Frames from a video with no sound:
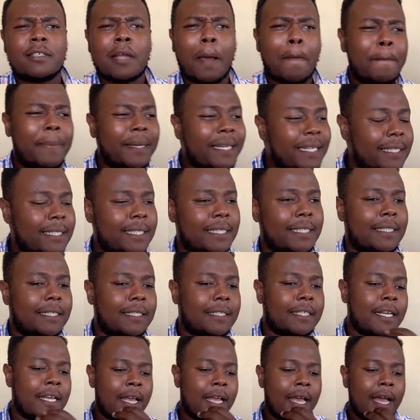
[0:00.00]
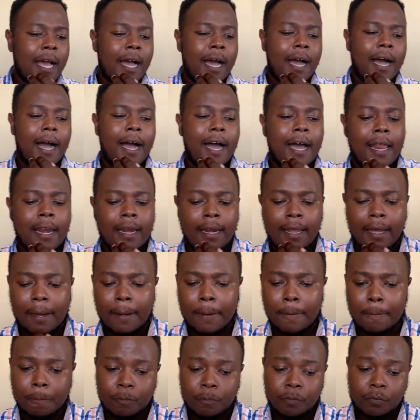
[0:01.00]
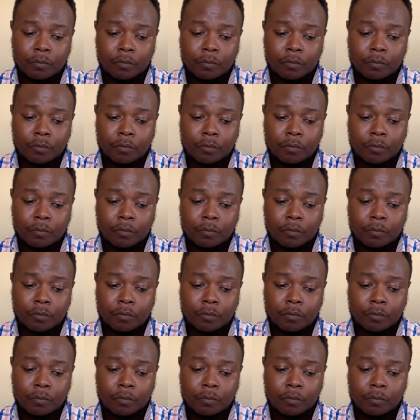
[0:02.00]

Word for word: abilities, and